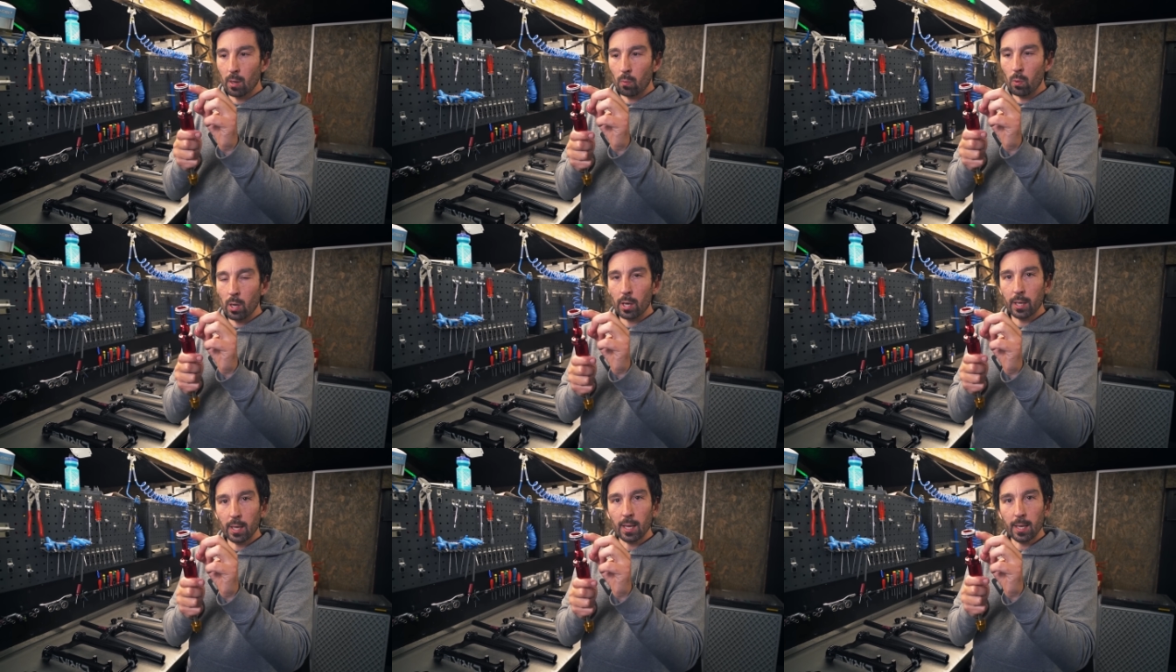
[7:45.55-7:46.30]
are
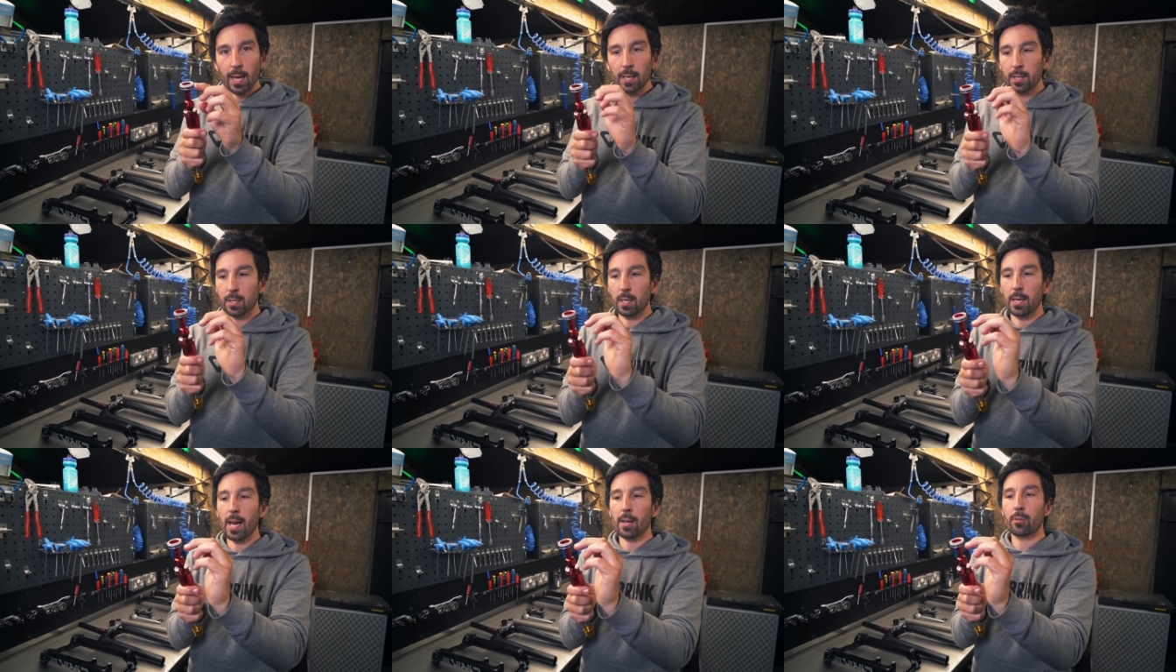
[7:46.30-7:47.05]
working against the
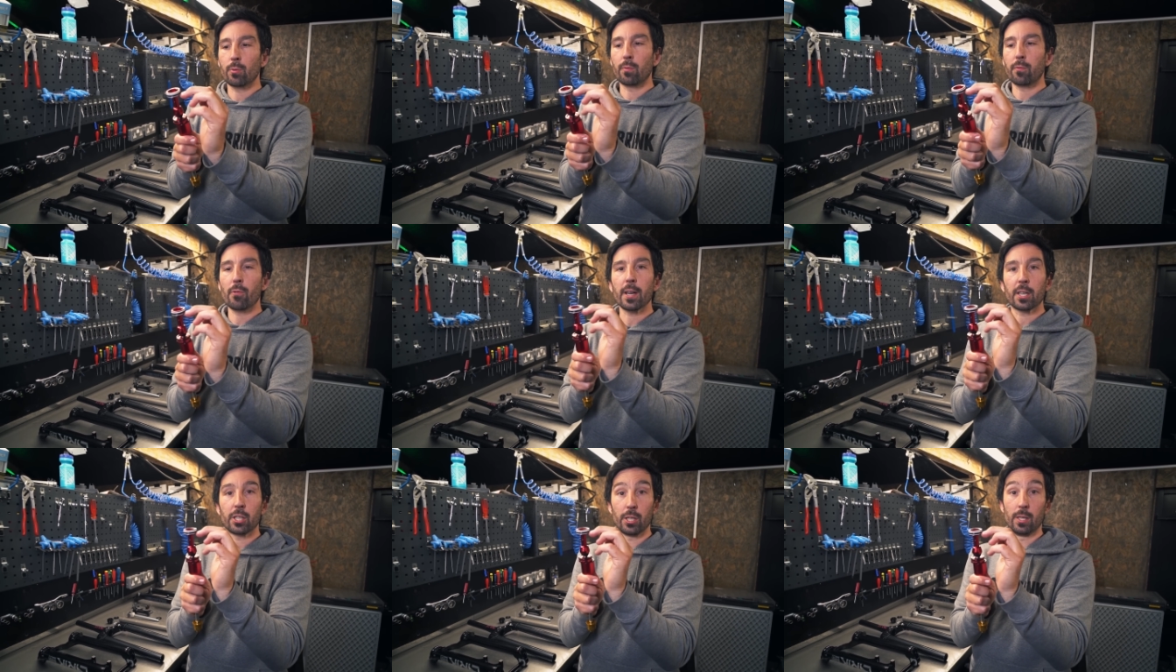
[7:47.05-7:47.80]
natural
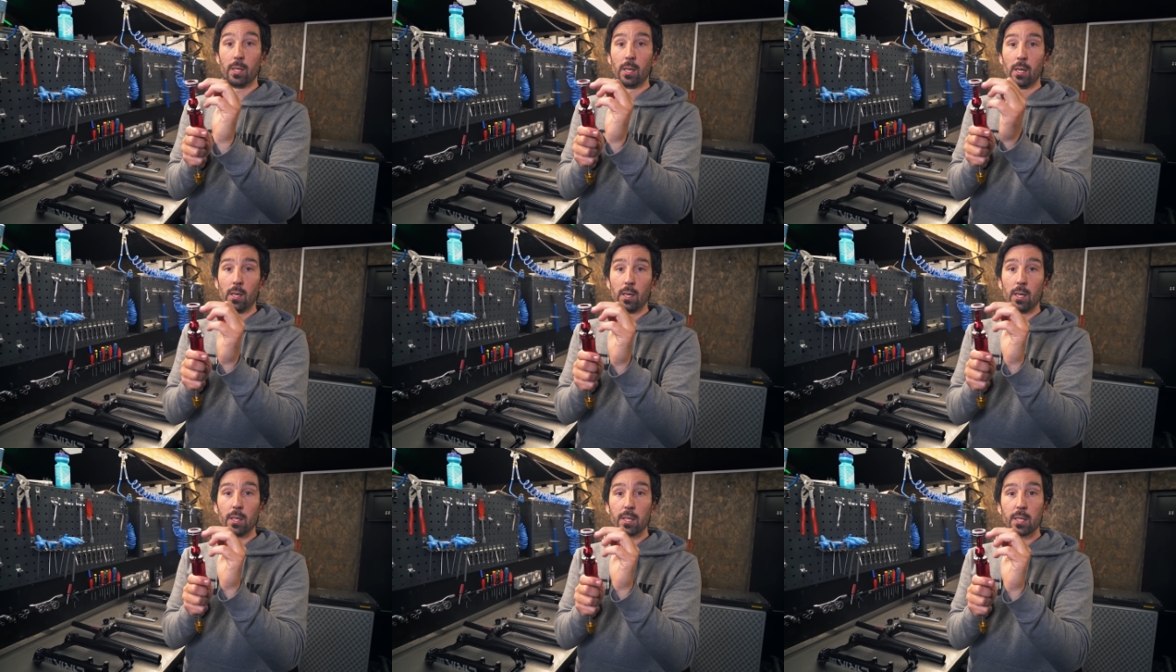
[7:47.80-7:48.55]
friction
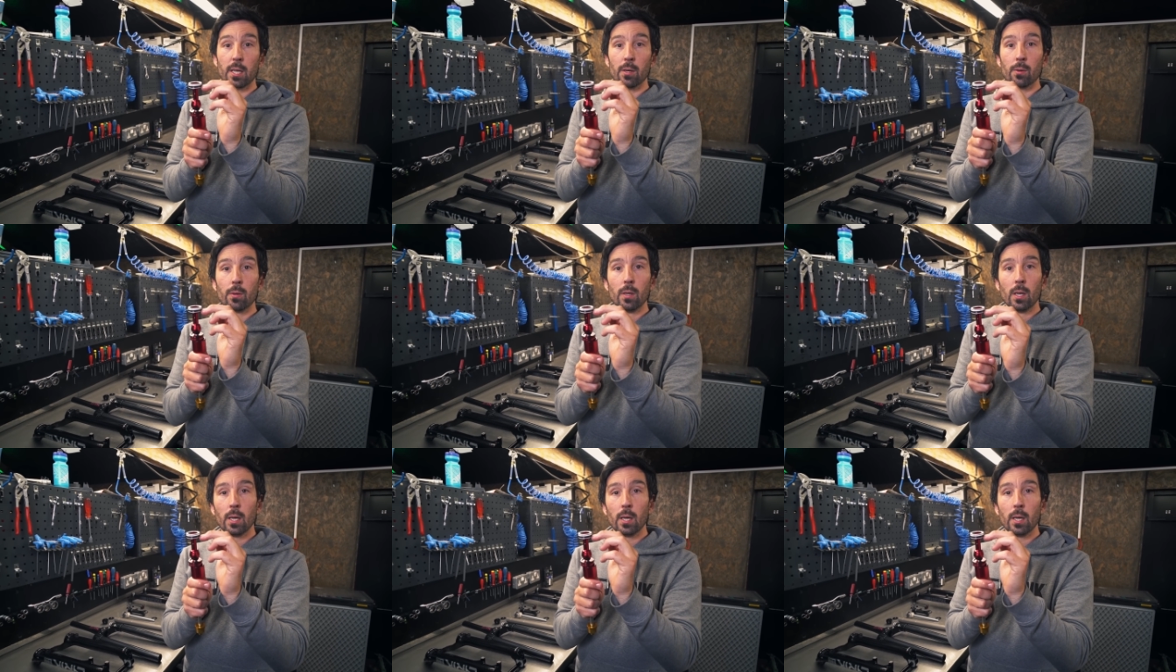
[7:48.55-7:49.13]
in the seal,